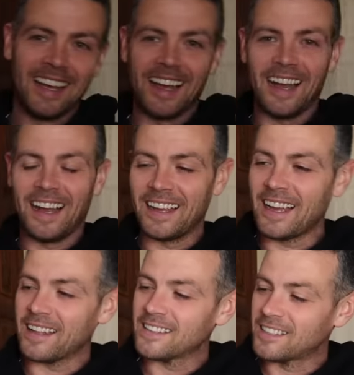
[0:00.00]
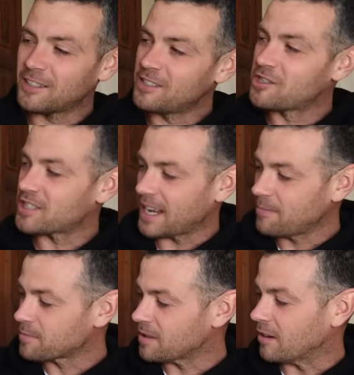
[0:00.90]
yeah, it's good
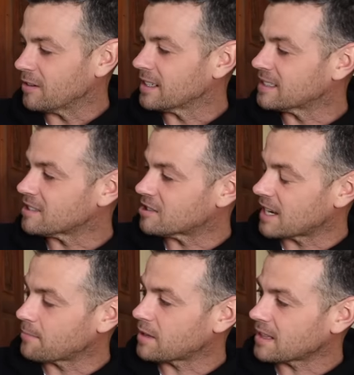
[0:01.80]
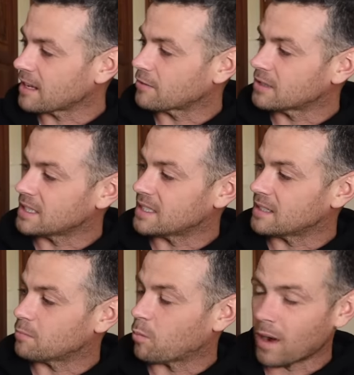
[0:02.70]
shape though. It's a shape that they only
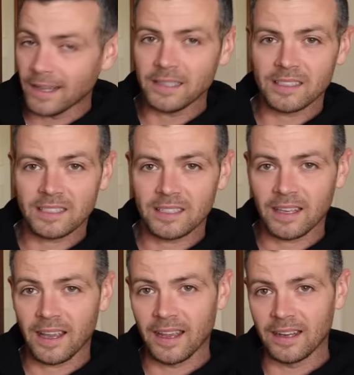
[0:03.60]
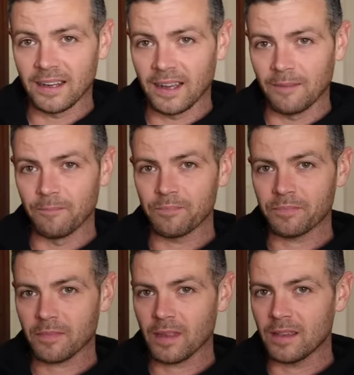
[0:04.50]
did once, and
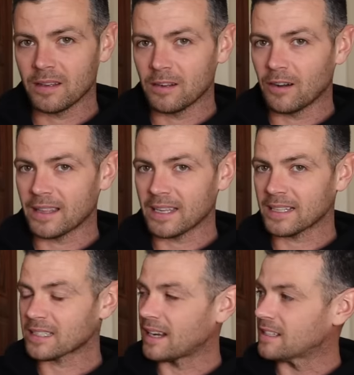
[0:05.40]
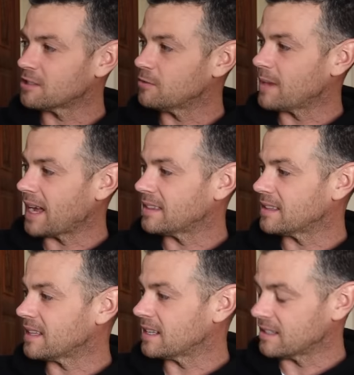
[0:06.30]
you know, I think it's kind of too bad
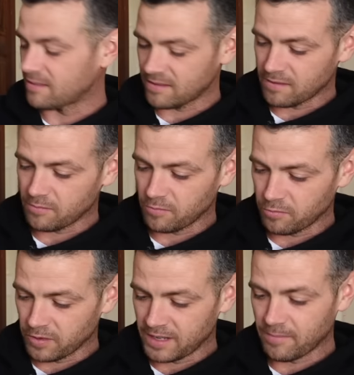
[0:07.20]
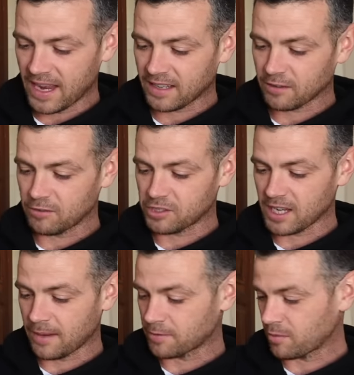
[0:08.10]
that they didn't remake those
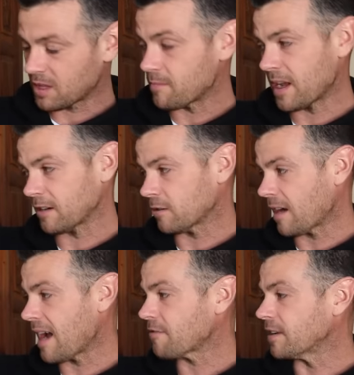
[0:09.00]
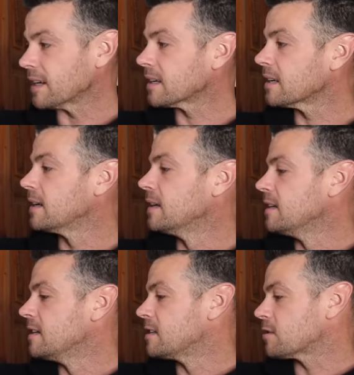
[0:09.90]
shapes with a better graphic.
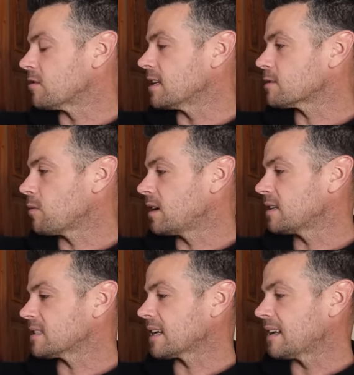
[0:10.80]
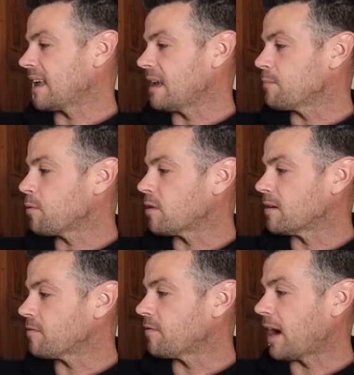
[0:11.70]
So this one is like an
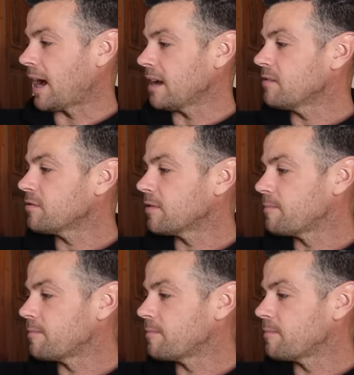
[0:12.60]
8.5,